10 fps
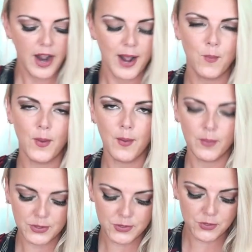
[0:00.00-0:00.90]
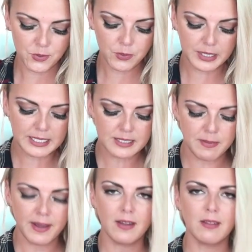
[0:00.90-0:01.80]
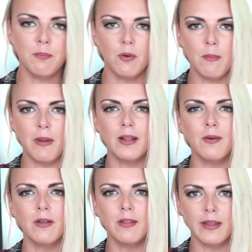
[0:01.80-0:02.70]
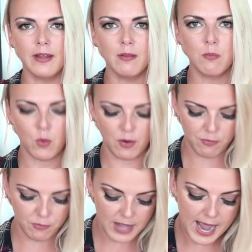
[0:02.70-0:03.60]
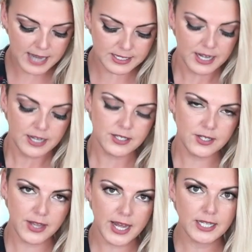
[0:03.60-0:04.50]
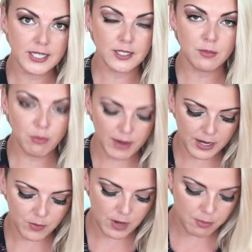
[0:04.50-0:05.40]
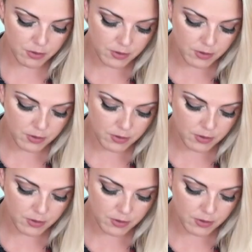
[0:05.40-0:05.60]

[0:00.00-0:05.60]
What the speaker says: And what I want to do is make the portobello a little more flat so that it doesn't break when I put